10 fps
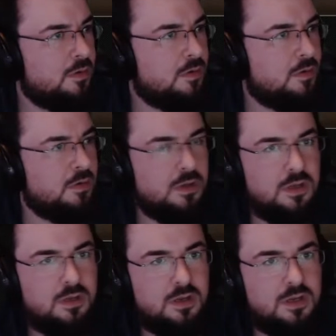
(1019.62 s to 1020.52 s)
okay,
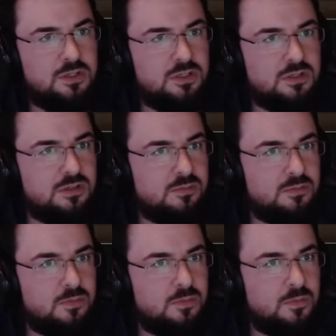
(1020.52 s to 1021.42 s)
nationalism,
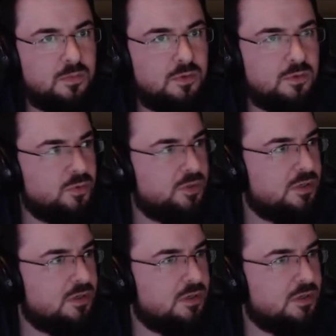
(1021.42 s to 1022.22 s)
almost there.